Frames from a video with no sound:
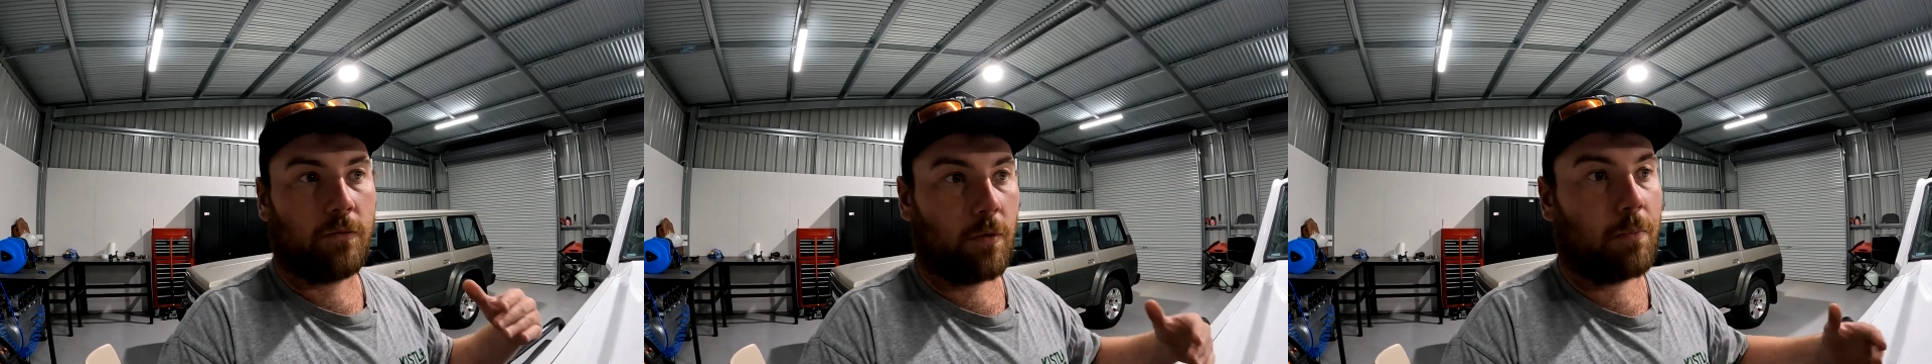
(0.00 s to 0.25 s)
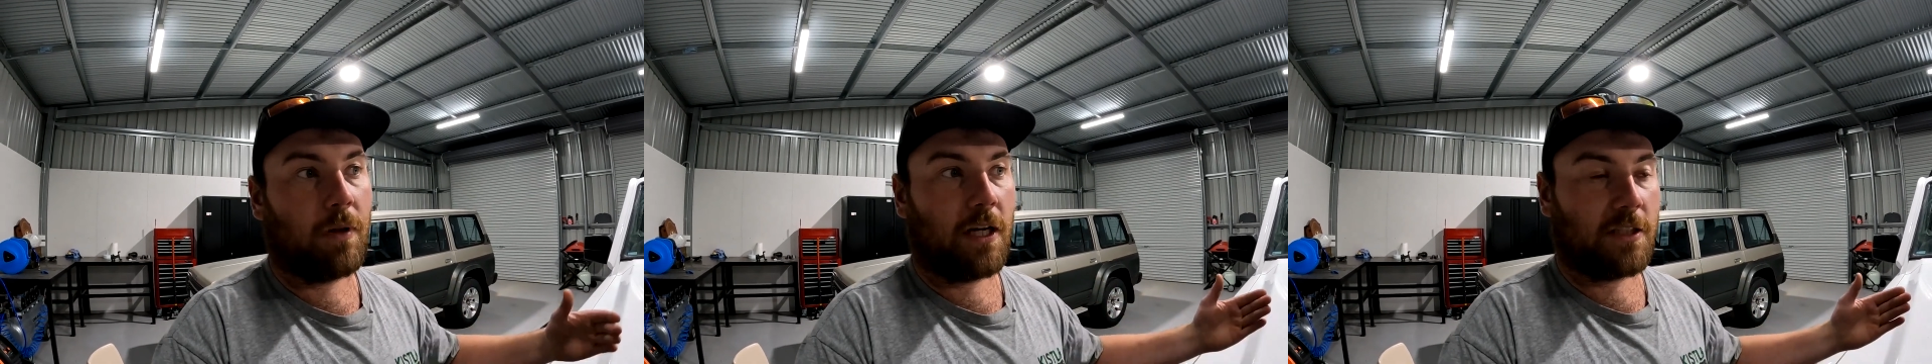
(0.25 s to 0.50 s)

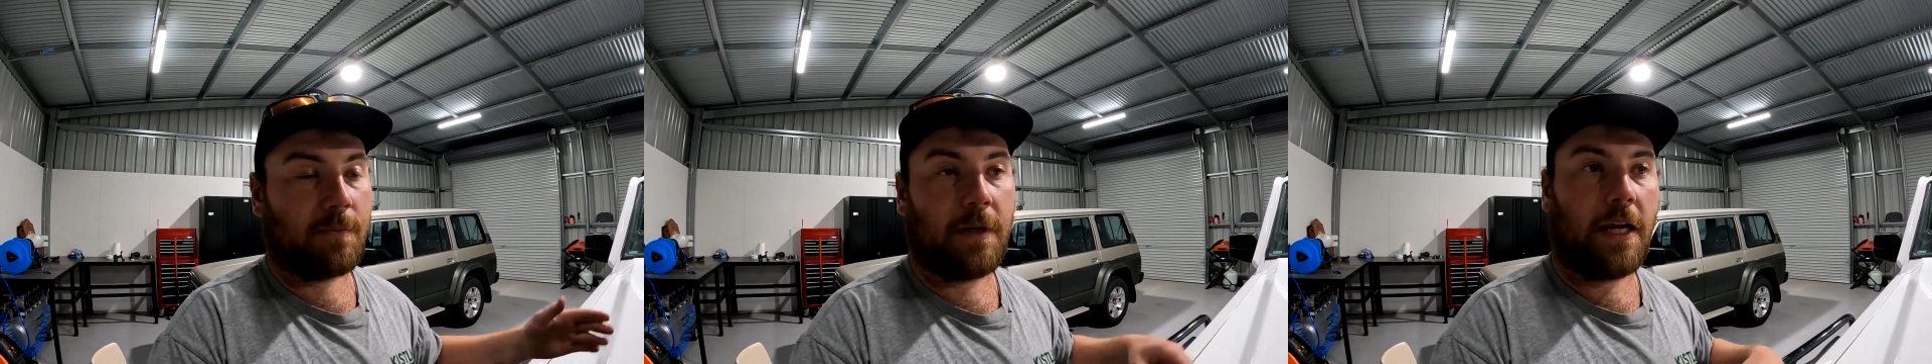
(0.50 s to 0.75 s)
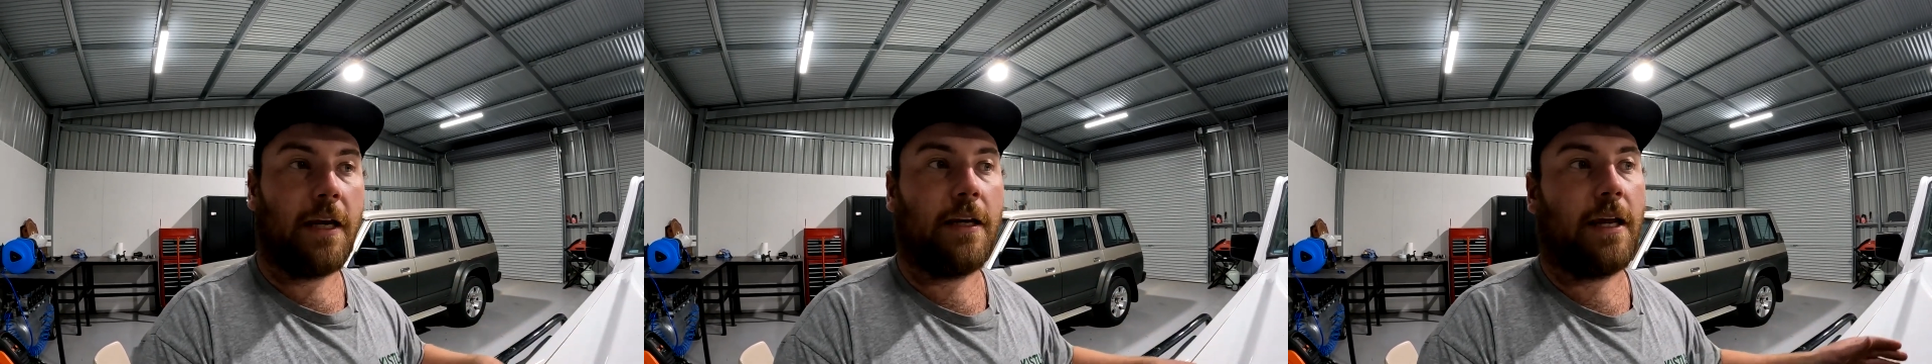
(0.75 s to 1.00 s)

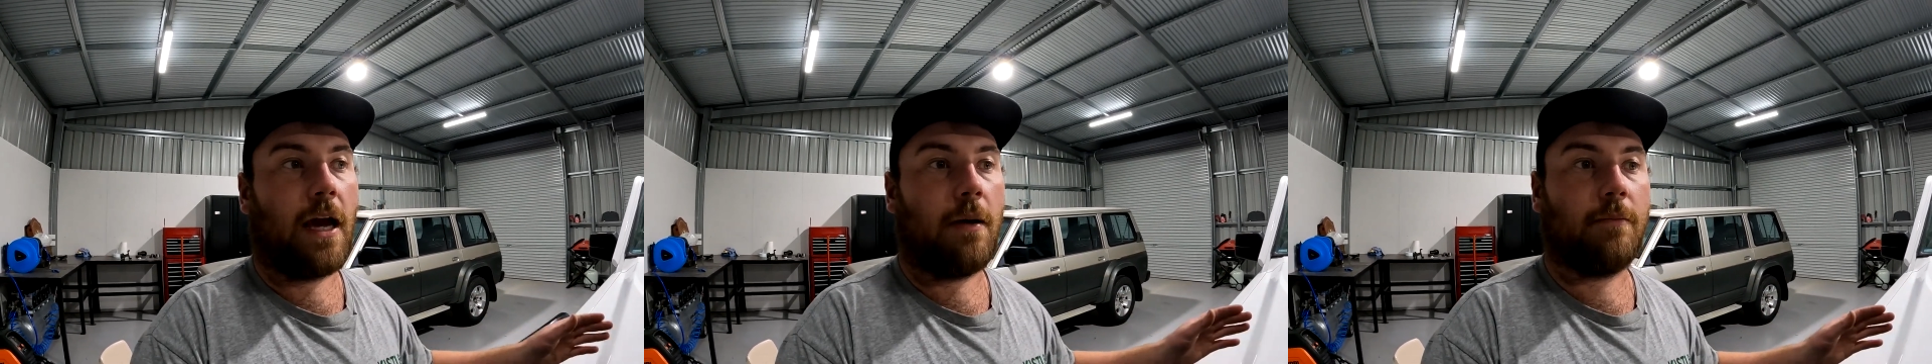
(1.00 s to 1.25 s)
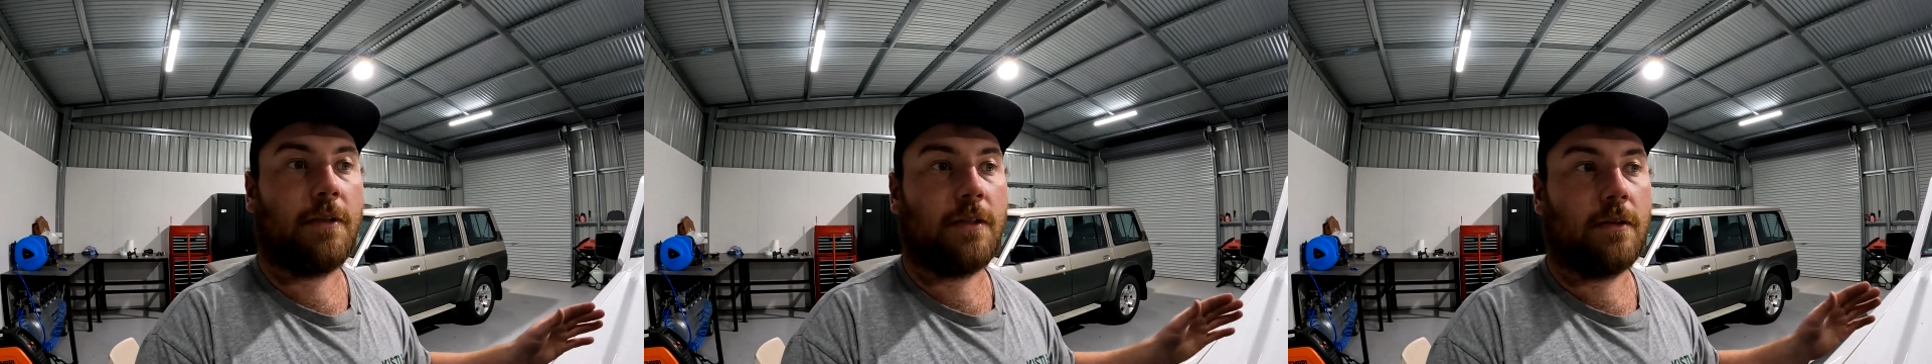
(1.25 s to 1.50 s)
replacement end
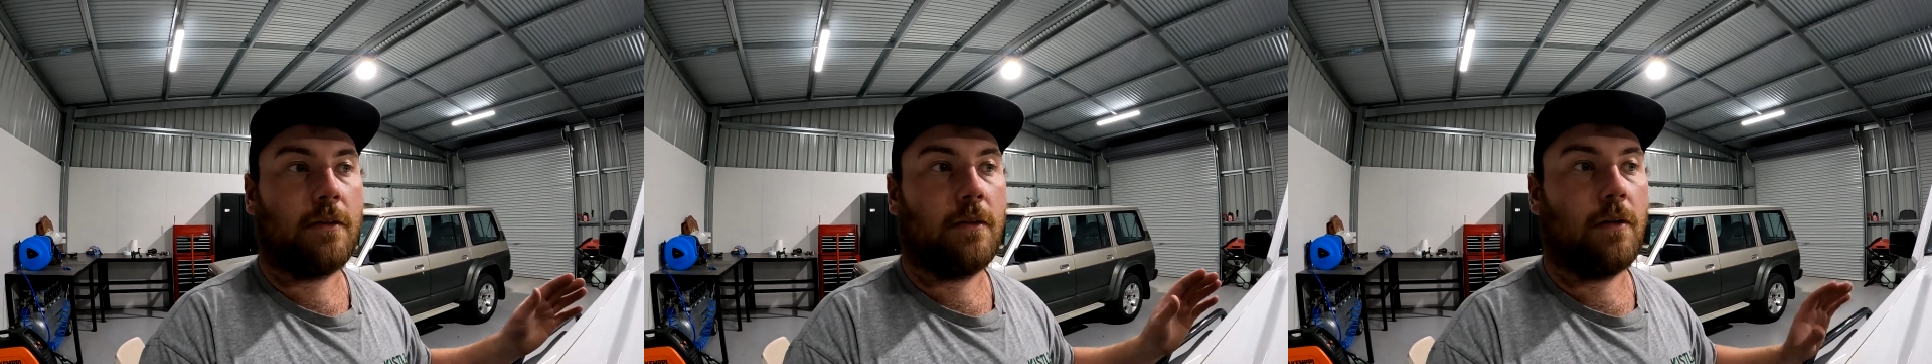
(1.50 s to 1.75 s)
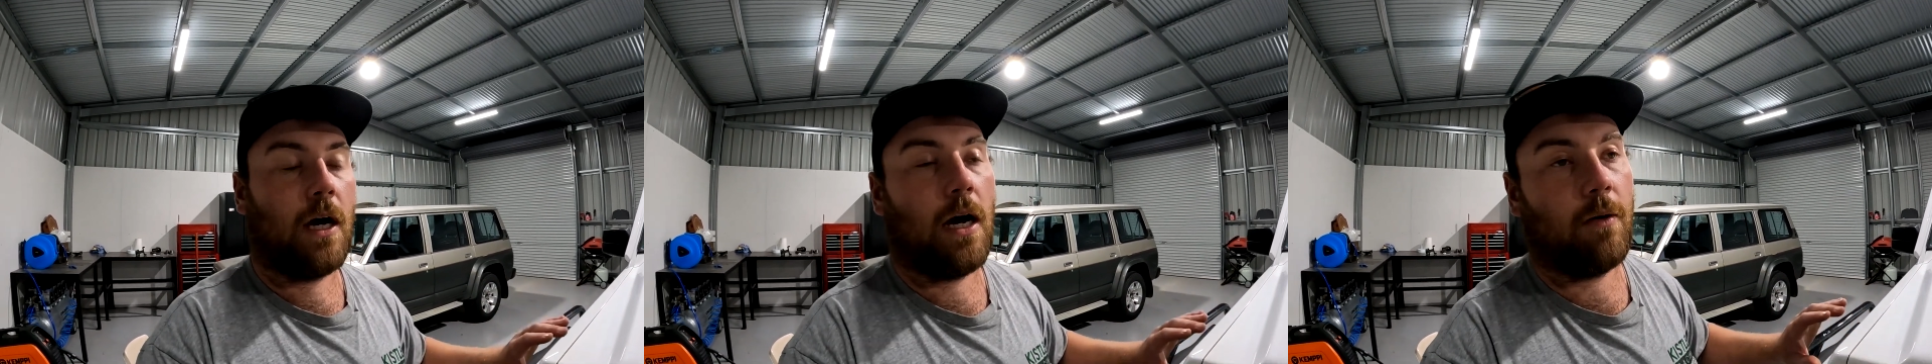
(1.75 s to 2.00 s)
caps
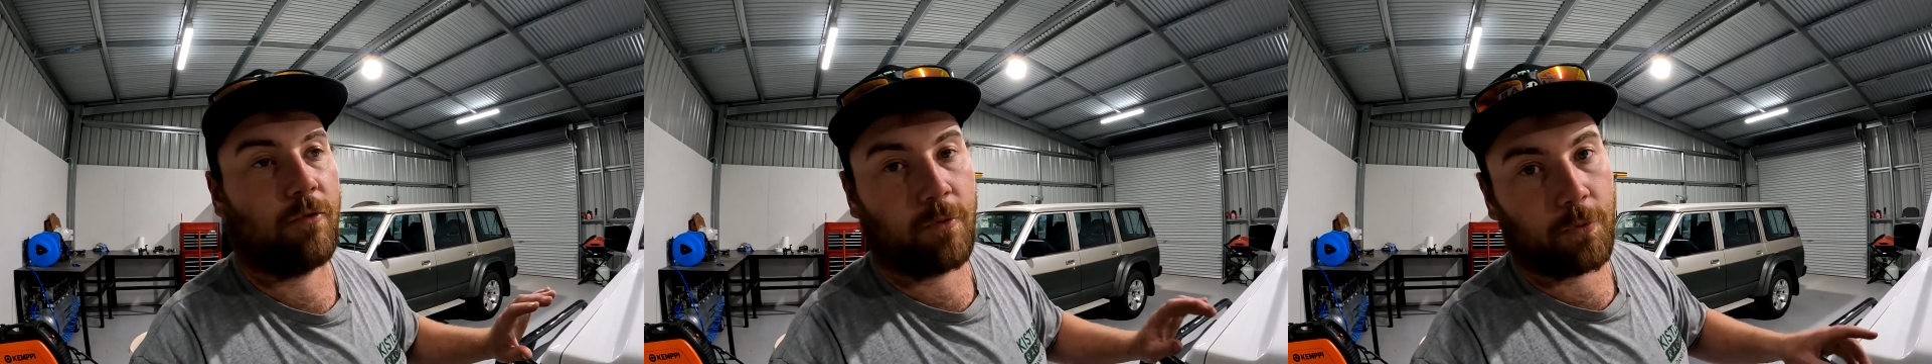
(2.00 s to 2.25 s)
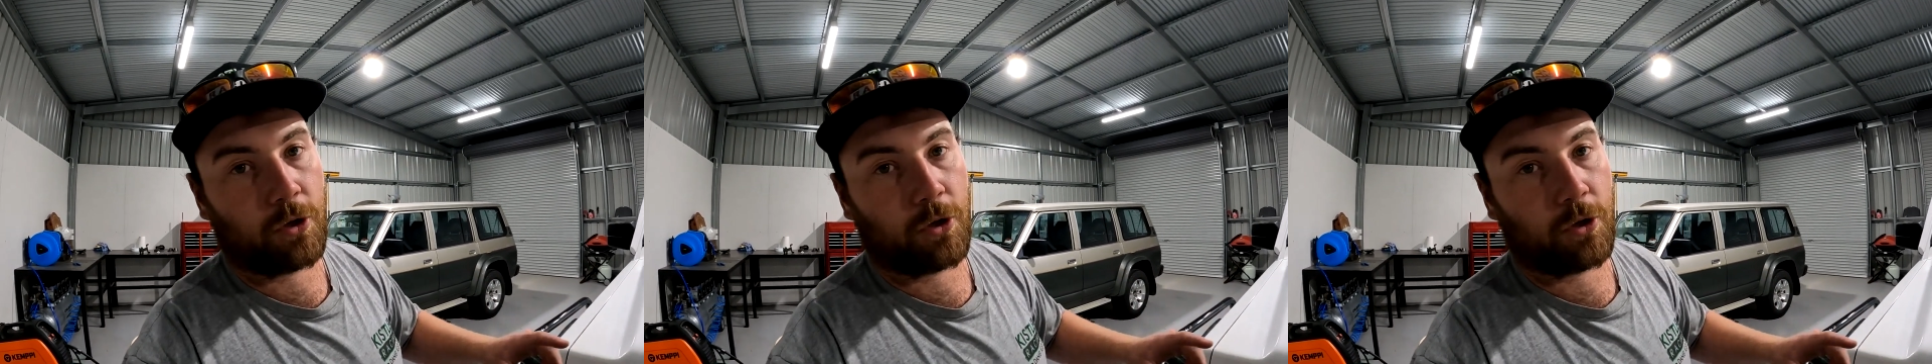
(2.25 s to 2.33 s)
from